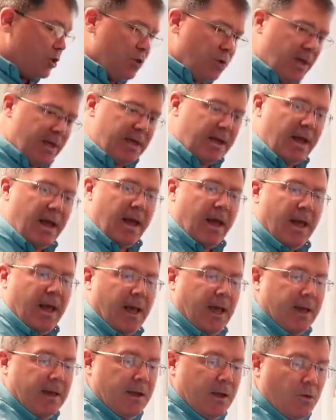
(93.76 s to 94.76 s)
it.
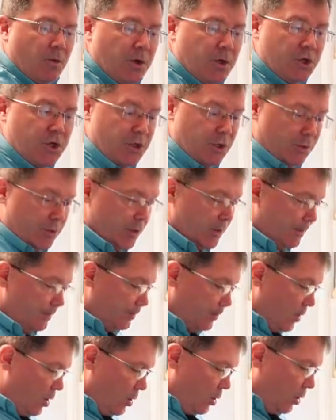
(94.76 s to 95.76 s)
And then orange juice,
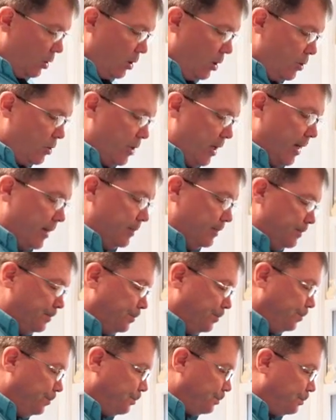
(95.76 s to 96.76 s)
good old OJ.
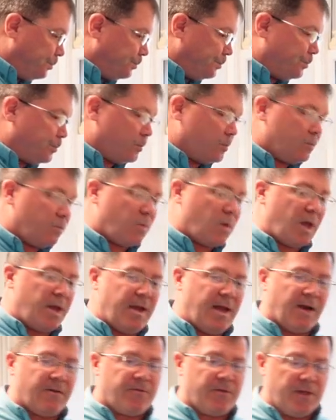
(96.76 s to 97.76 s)

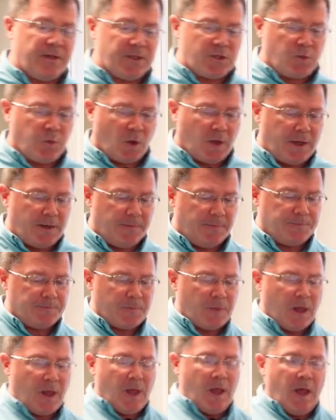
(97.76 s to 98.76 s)
Now for this one,
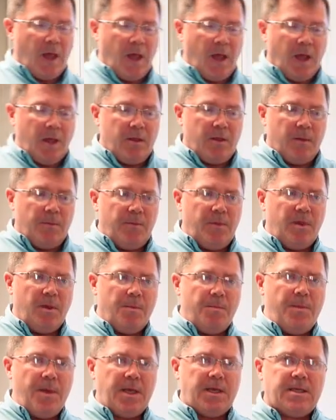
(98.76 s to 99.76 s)
the
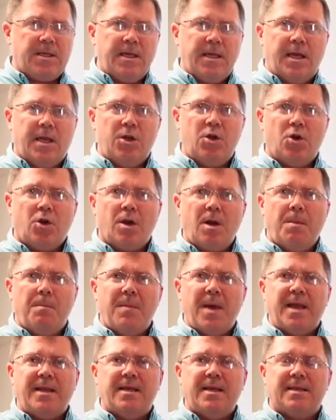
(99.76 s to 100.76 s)
mixing it, you're going to
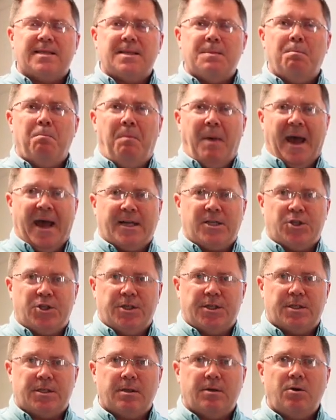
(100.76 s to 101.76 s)
make these in
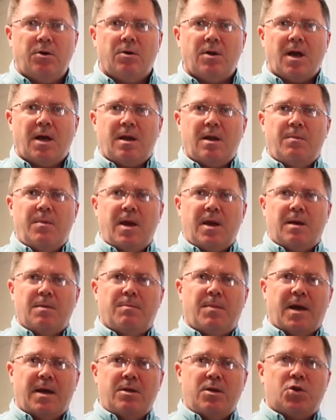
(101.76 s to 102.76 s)
batches. You're not going to make
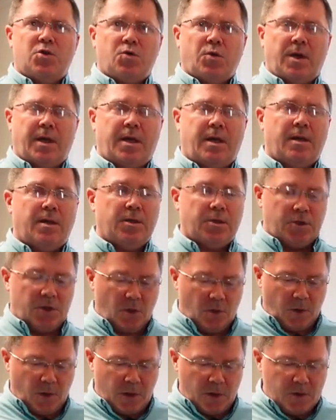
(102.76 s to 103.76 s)
them by the drink.
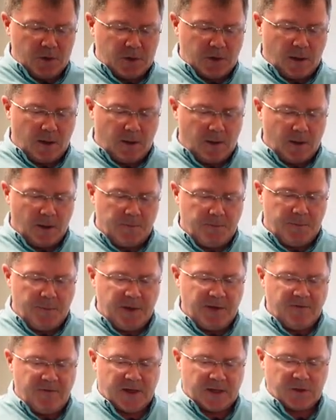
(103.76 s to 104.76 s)
So we're going to use a
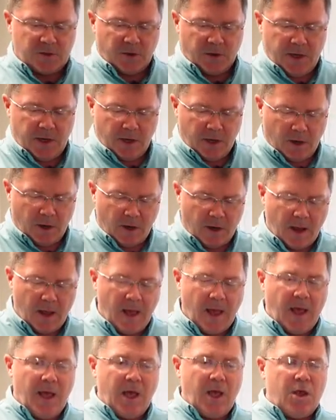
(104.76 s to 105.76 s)
big vessel here.
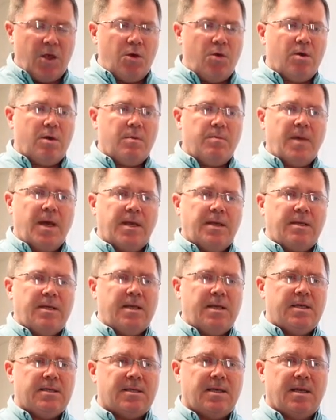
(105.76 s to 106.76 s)
You can make
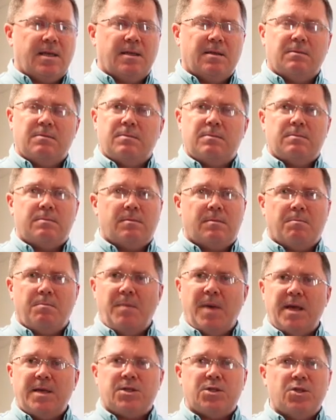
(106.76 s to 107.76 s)
these in
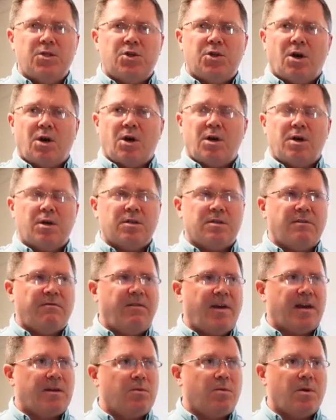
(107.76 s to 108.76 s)
mason jars. In
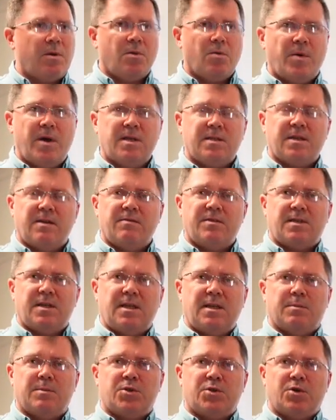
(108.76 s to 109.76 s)
fact, one of the ways I've
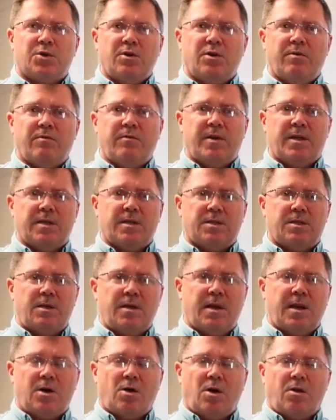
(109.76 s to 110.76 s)
seen them served is
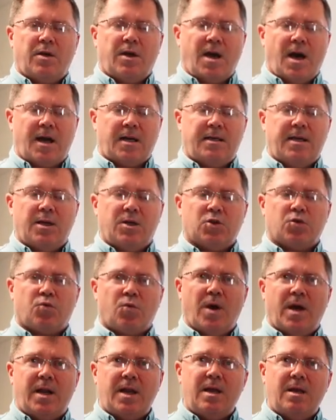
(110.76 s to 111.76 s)
you get all the cocktails
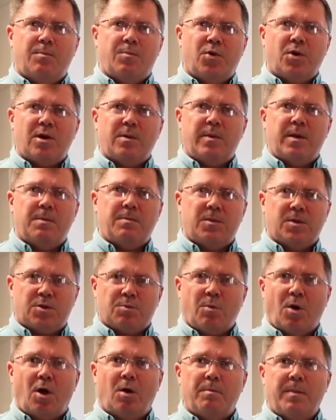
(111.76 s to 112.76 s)
ready, you put them in
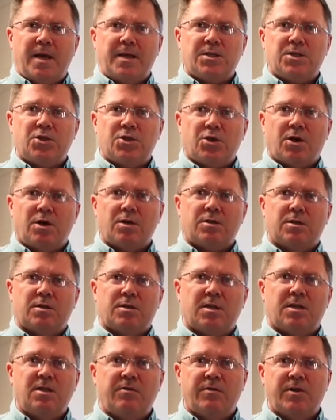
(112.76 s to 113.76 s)
small mason jars
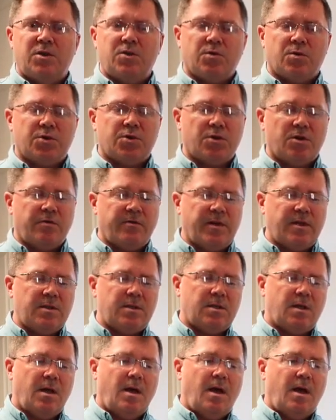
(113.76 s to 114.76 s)
as individual servings.